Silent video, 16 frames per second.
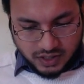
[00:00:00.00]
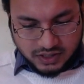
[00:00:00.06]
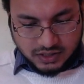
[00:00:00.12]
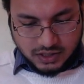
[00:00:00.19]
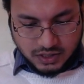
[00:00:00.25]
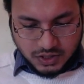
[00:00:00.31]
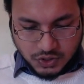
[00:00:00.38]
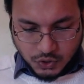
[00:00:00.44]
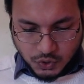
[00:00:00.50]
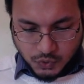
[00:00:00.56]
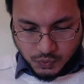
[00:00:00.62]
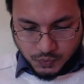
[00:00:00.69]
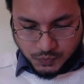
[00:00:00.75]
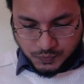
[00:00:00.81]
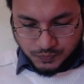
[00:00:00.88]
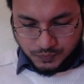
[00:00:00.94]
Writing Task
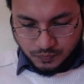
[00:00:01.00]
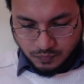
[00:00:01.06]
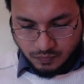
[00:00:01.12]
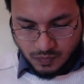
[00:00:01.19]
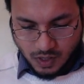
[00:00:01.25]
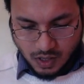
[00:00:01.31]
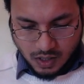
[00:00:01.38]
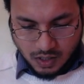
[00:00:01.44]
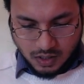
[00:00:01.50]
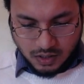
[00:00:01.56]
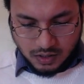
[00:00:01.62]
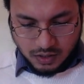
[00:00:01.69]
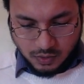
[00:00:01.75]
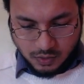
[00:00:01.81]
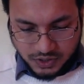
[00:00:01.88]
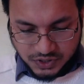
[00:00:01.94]
2.
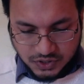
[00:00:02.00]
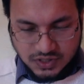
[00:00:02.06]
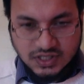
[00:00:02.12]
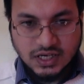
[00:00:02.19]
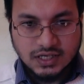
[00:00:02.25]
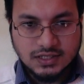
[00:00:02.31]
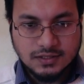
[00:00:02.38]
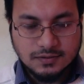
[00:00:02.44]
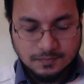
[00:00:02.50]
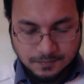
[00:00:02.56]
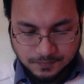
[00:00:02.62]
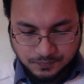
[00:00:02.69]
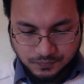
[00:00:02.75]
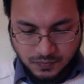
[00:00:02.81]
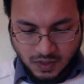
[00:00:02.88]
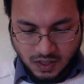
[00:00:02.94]
The question says,
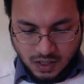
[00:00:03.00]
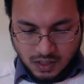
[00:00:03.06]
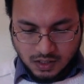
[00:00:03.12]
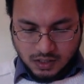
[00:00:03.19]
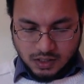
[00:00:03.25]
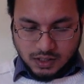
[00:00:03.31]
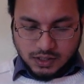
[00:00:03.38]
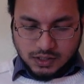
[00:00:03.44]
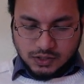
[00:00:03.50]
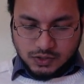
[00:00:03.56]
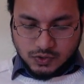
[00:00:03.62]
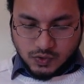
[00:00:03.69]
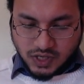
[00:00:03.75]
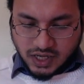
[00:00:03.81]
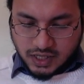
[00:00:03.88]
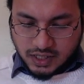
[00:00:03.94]

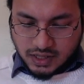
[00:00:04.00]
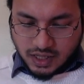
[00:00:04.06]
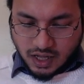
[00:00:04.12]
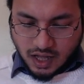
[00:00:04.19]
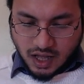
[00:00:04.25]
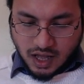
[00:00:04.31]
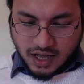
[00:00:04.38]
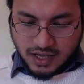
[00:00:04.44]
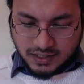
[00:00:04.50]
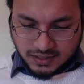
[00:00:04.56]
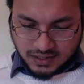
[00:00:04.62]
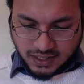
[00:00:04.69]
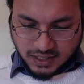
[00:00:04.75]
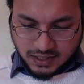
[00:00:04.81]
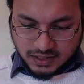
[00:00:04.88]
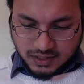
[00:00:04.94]
today the high
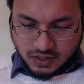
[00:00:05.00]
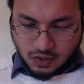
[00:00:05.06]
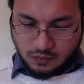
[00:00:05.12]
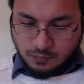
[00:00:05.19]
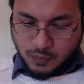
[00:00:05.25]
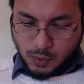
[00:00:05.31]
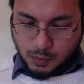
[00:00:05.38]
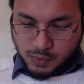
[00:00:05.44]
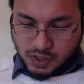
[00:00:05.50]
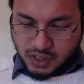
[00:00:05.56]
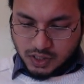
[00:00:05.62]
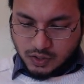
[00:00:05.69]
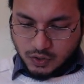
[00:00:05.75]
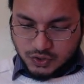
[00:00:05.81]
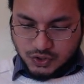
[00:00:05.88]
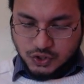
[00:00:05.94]
sales of
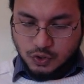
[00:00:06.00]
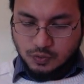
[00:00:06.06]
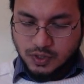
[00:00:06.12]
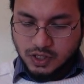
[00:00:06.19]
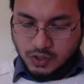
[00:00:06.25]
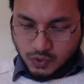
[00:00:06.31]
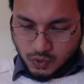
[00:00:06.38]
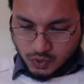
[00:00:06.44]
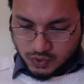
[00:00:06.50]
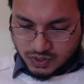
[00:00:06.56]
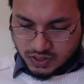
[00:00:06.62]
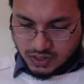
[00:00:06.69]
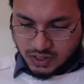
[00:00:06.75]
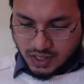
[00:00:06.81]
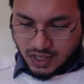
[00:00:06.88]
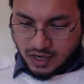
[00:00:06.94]
popular consumer
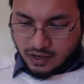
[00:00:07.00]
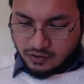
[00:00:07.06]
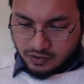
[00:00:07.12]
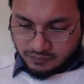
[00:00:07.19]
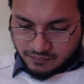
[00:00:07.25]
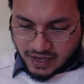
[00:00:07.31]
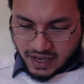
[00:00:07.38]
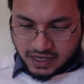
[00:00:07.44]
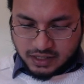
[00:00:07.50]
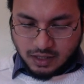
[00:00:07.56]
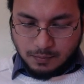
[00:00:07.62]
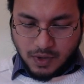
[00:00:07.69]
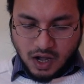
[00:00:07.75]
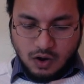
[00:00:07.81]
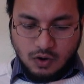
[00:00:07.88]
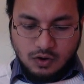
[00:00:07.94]
goods reflect
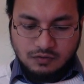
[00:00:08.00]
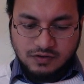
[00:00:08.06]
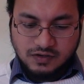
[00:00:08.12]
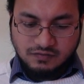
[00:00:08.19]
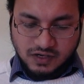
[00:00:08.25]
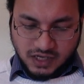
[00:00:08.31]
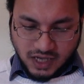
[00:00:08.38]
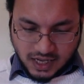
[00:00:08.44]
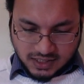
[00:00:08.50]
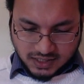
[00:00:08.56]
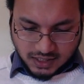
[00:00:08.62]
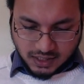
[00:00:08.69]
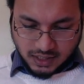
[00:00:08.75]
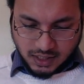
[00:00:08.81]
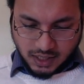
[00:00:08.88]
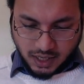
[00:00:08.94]
the power of
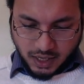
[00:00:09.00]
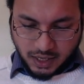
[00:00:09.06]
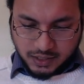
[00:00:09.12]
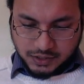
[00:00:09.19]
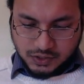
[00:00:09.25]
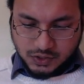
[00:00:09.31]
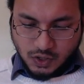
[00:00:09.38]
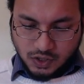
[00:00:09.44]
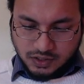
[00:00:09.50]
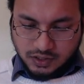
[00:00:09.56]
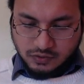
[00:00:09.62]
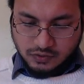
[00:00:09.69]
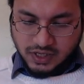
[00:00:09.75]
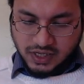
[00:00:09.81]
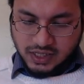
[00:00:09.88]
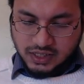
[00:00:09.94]
advertising and not
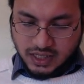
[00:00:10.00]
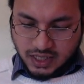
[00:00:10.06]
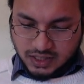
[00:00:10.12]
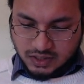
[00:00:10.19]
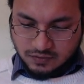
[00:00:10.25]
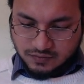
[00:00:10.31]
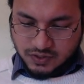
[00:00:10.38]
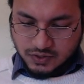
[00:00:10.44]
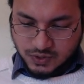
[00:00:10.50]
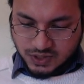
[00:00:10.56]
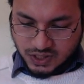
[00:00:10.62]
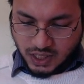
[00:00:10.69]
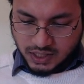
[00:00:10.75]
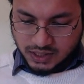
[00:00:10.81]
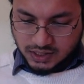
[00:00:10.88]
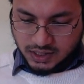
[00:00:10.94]
the real needs of the
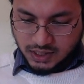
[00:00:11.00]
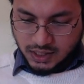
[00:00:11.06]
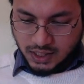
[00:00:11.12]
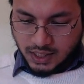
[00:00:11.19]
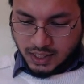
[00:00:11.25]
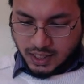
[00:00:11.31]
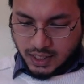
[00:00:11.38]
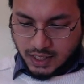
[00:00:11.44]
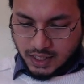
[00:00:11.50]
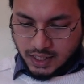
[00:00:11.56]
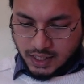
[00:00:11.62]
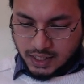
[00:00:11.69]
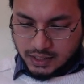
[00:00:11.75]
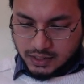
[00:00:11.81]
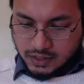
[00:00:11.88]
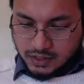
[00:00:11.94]
society
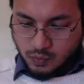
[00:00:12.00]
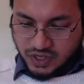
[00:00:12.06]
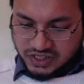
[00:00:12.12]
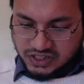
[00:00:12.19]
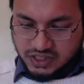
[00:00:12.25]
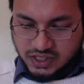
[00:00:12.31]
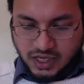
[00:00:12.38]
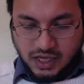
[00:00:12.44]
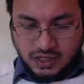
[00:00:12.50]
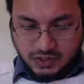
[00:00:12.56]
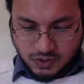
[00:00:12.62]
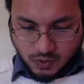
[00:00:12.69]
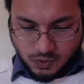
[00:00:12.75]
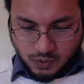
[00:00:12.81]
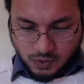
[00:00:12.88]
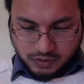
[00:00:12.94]
in which they are
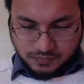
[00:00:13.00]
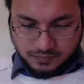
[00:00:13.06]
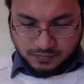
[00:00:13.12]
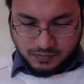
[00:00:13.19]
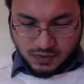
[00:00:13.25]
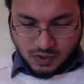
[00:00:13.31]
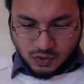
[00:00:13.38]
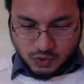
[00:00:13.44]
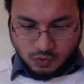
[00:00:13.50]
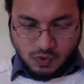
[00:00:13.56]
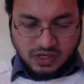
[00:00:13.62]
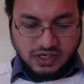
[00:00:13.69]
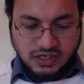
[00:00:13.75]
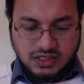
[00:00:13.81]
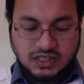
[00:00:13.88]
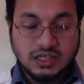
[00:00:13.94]
sold. To
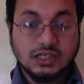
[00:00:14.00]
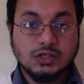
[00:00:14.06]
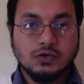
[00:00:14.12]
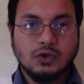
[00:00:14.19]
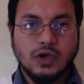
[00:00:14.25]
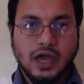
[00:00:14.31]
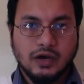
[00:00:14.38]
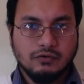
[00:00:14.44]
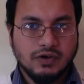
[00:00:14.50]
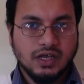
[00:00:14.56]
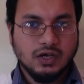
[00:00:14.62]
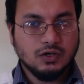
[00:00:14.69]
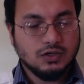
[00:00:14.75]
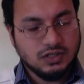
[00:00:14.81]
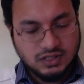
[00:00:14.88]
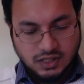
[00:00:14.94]
what extent do you
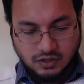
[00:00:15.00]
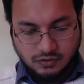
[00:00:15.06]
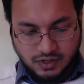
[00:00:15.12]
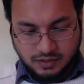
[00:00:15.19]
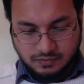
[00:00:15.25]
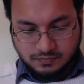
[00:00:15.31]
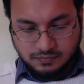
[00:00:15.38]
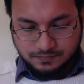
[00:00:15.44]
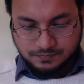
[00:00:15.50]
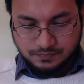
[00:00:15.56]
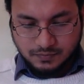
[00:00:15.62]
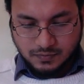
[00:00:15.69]
agree or disagree?